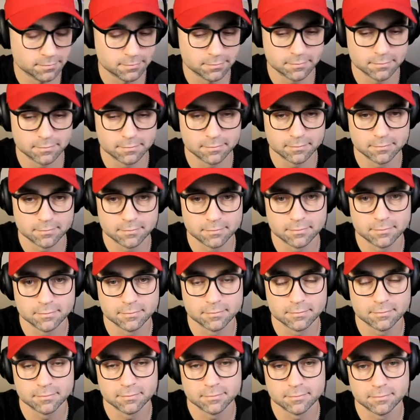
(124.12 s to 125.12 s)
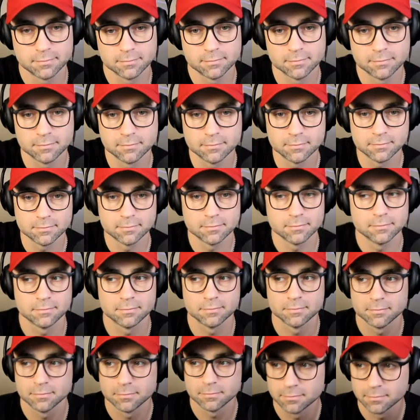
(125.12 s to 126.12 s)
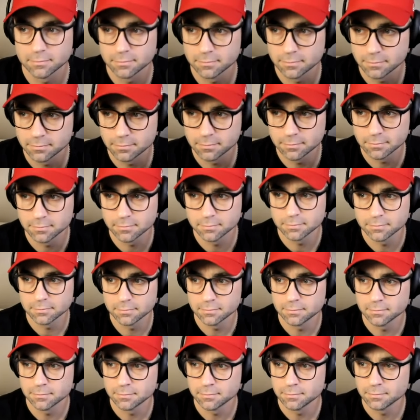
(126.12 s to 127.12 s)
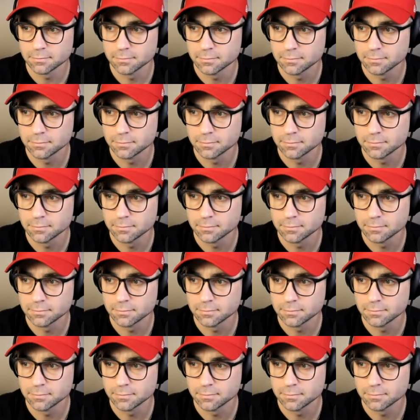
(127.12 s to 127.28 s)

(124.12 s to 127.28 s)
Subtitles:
(not speaking)